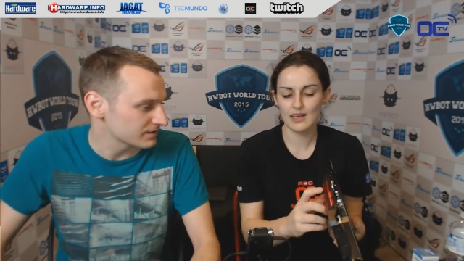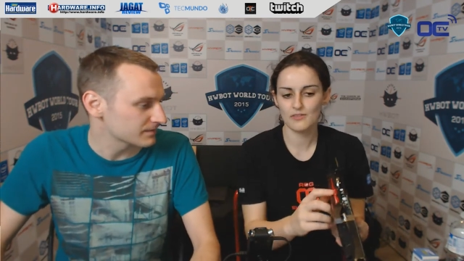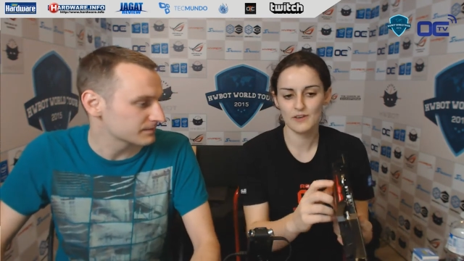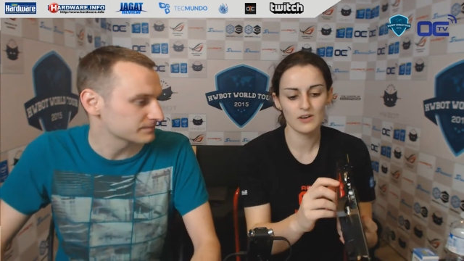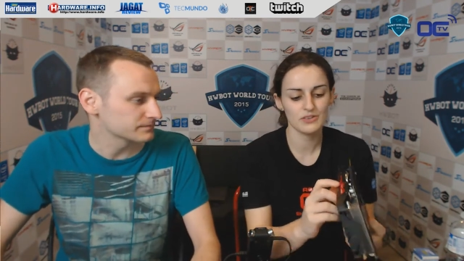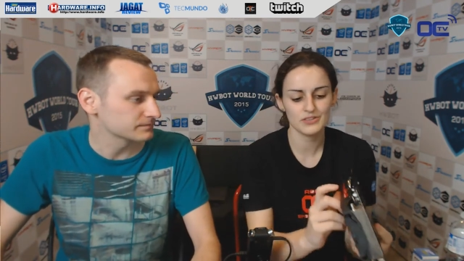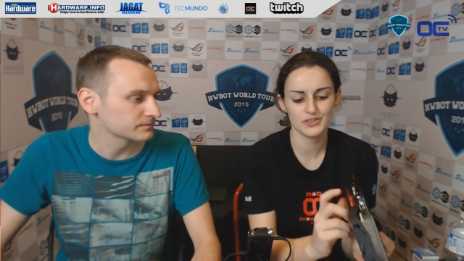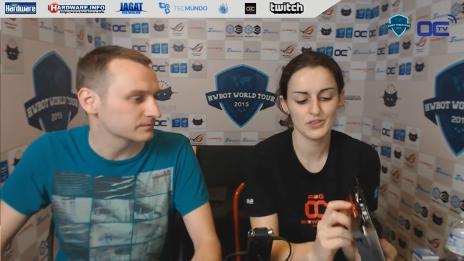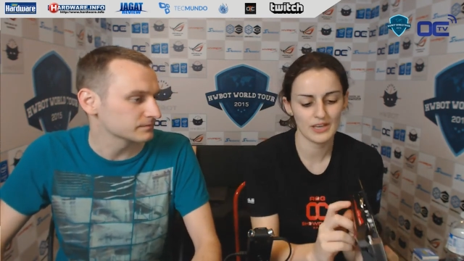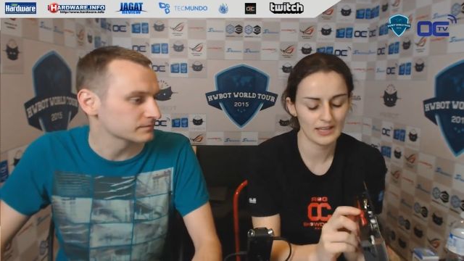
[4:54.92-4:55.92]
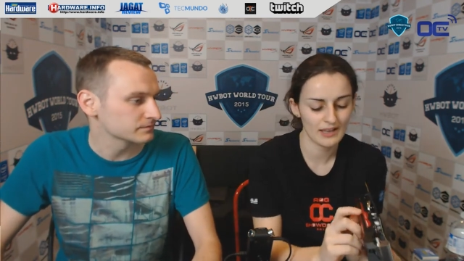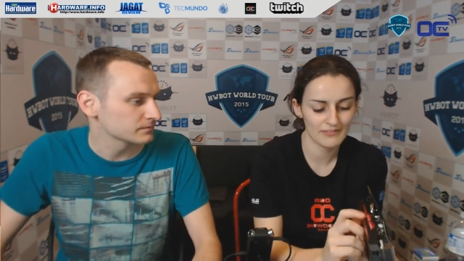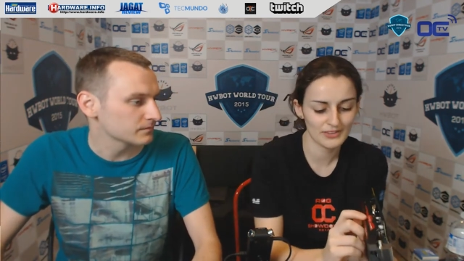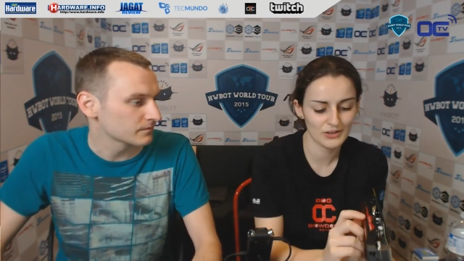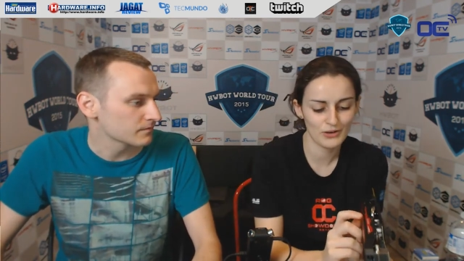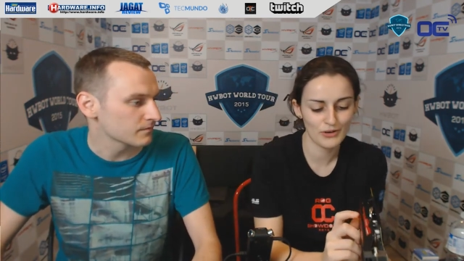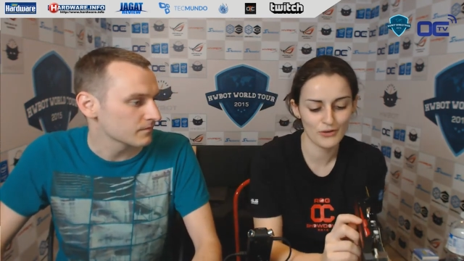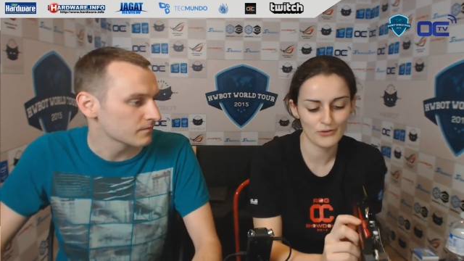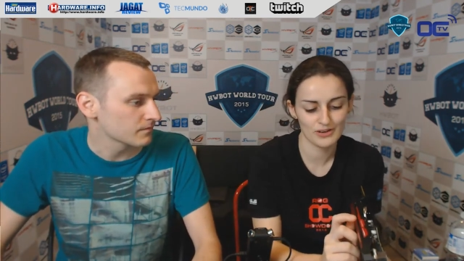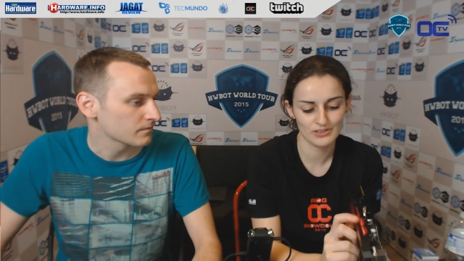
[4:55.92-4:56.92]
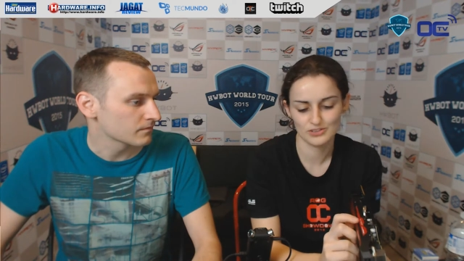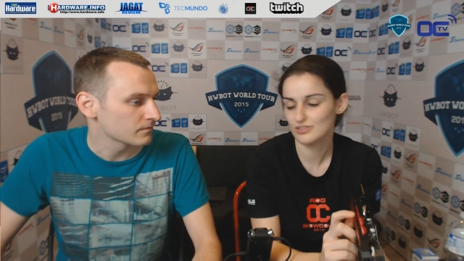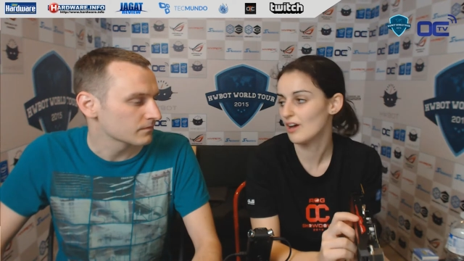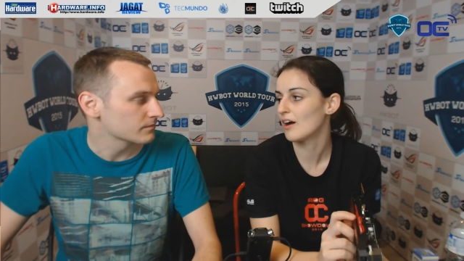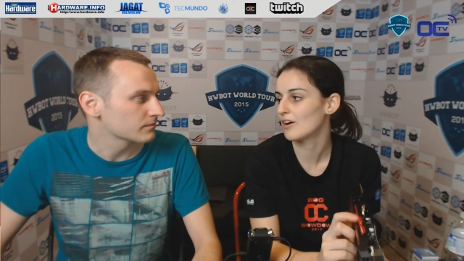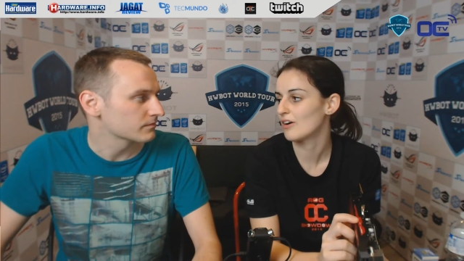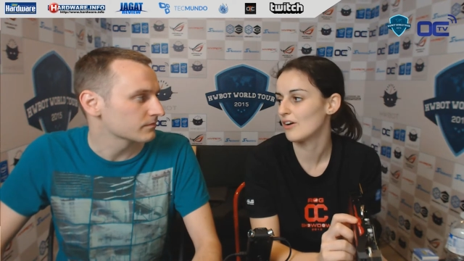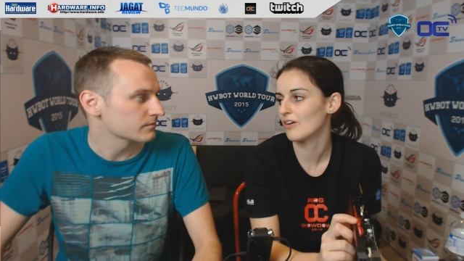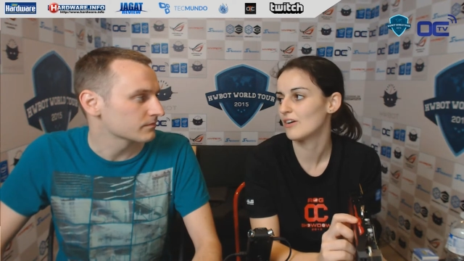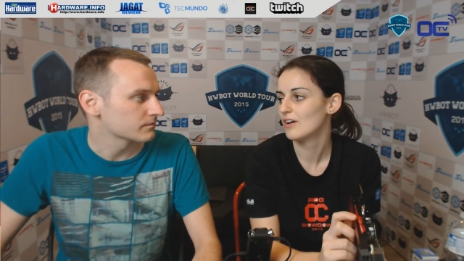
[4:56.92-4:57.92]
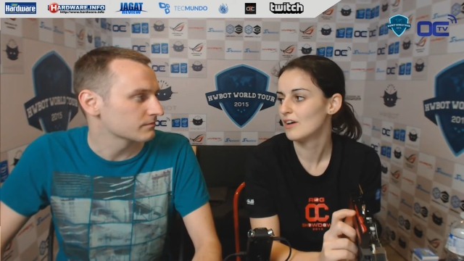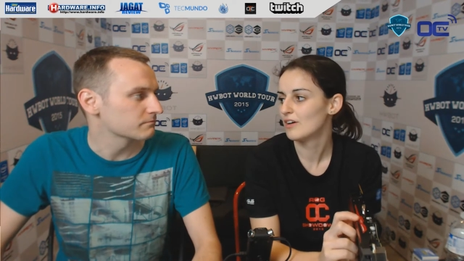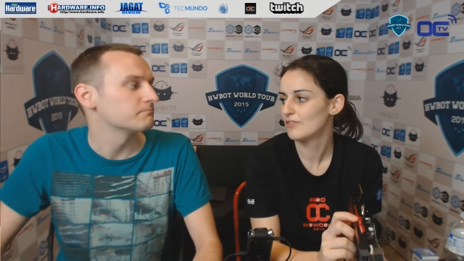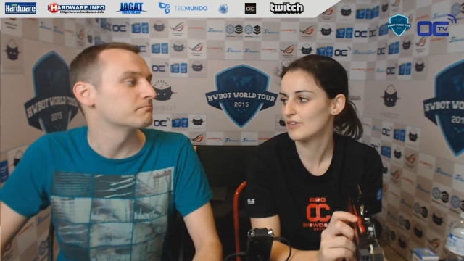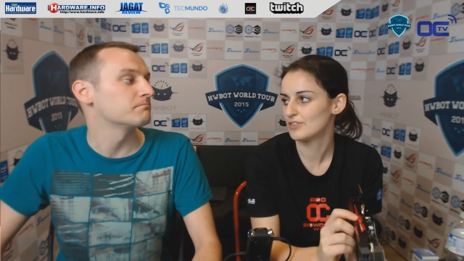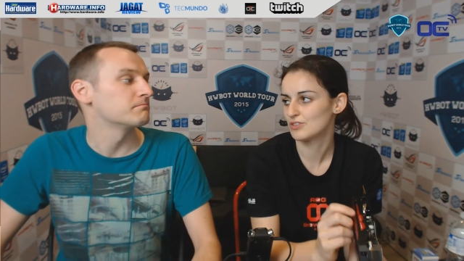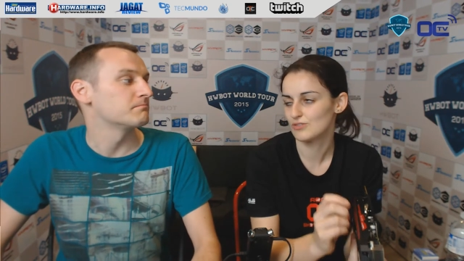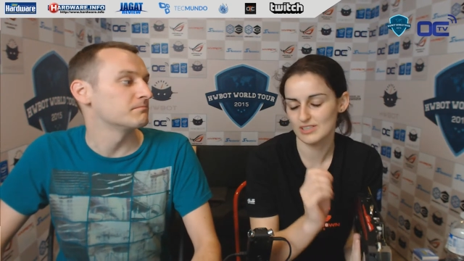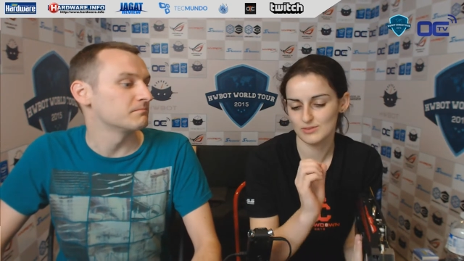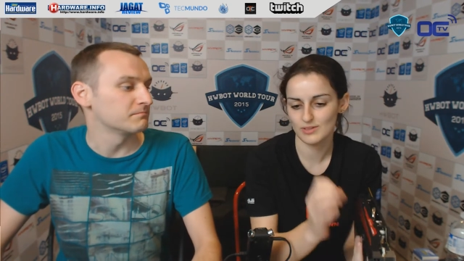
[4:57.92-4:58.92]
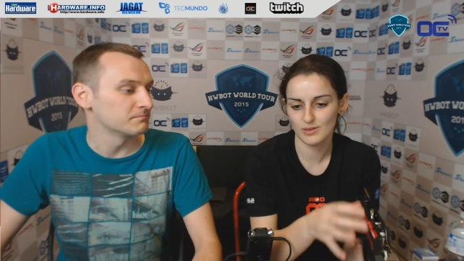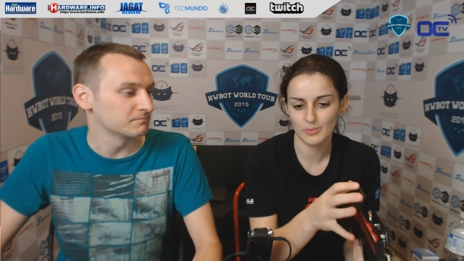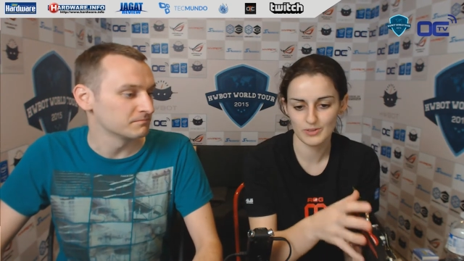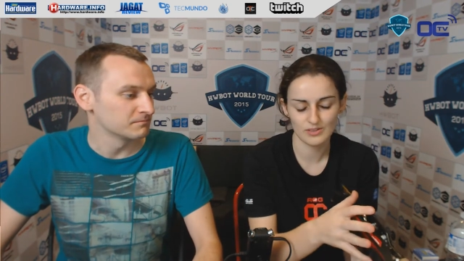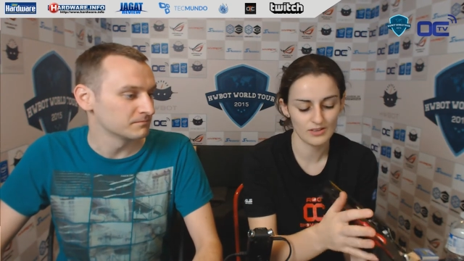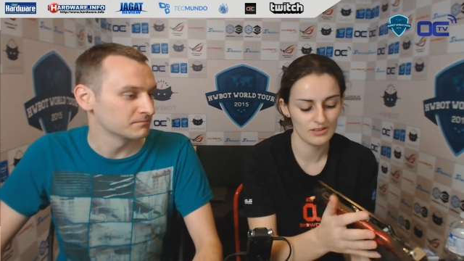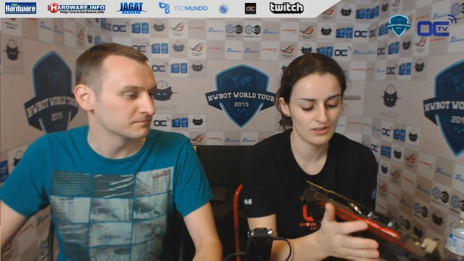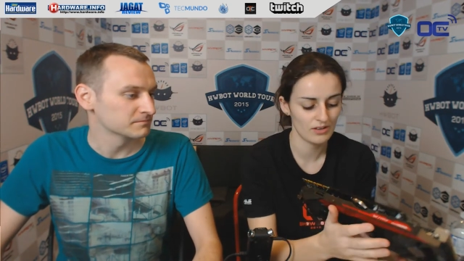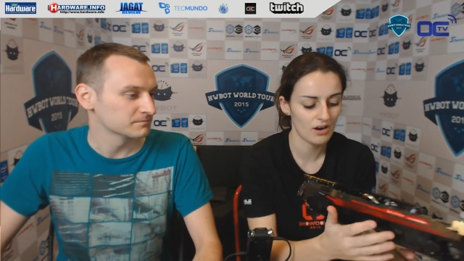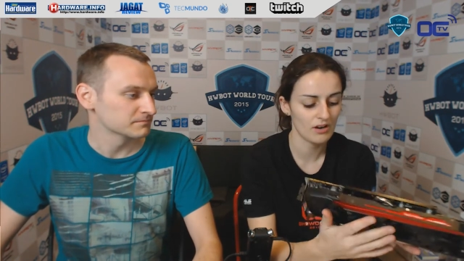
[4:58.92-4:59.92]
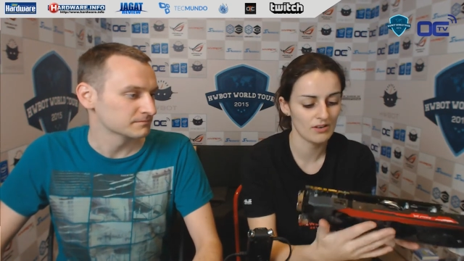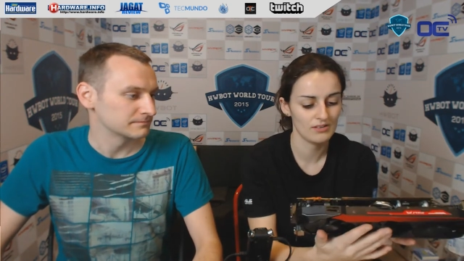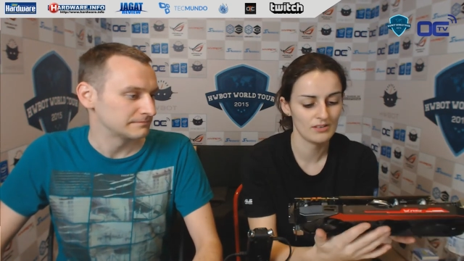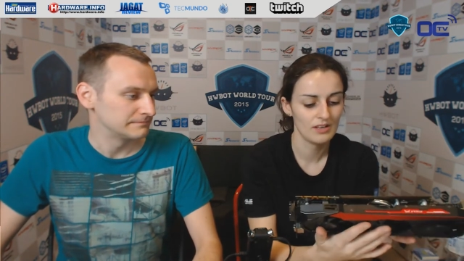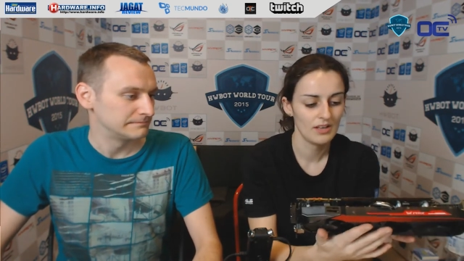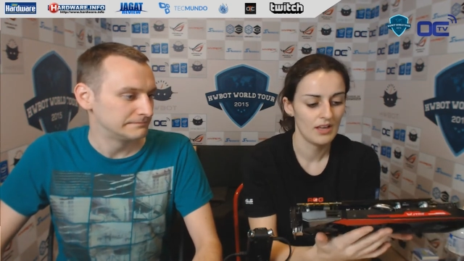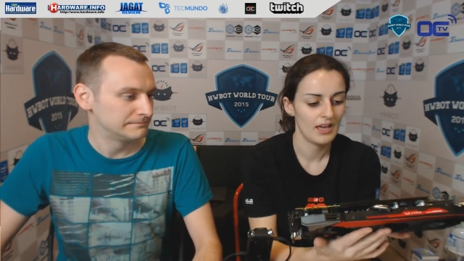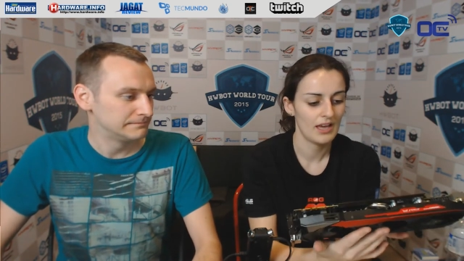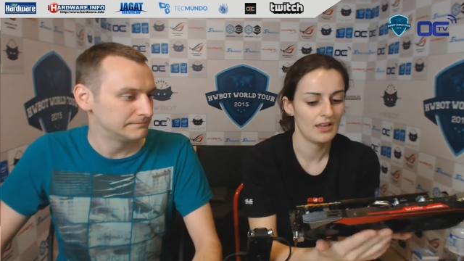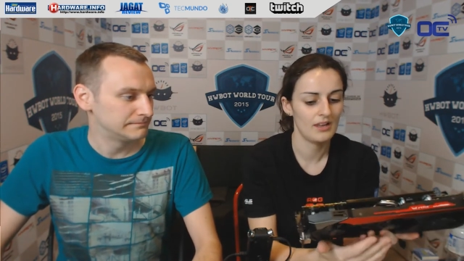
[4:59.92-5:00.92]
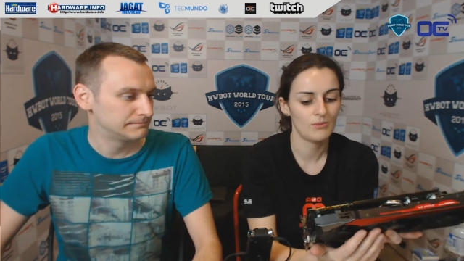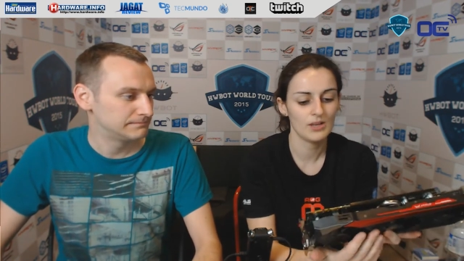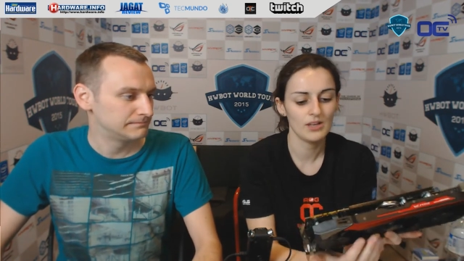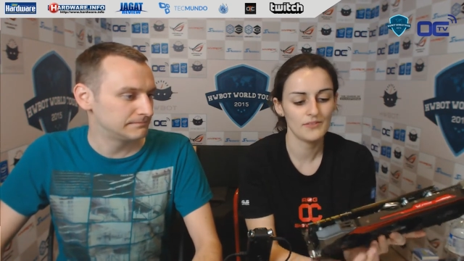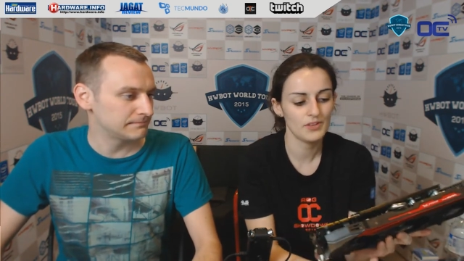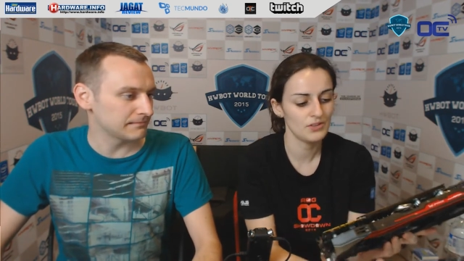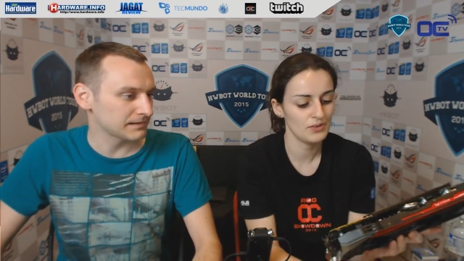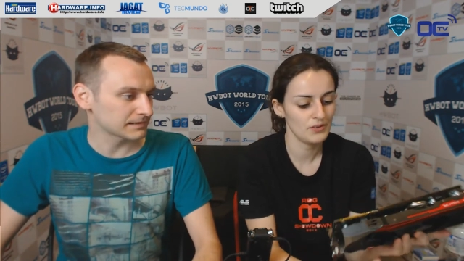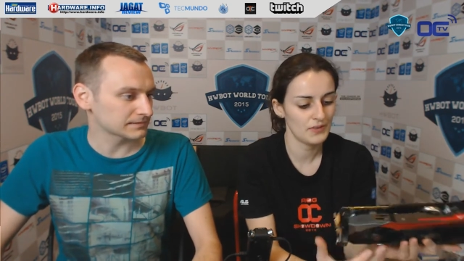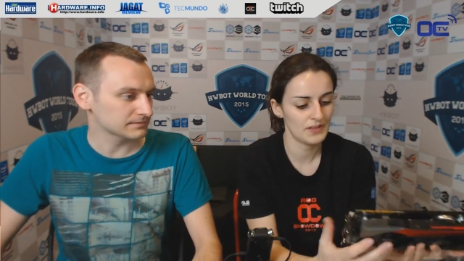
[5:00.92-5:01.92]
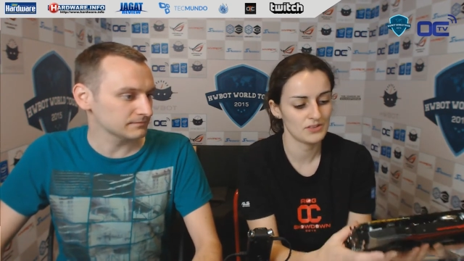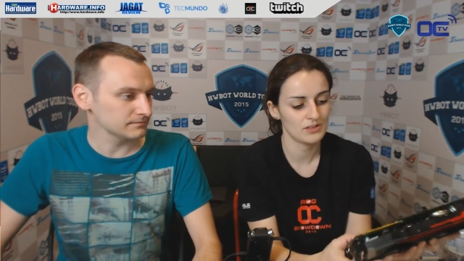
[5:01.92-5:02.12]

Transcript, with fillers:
Speaker 1: I think also you can have the orange color for the Strix when you put the card on. And one of the new things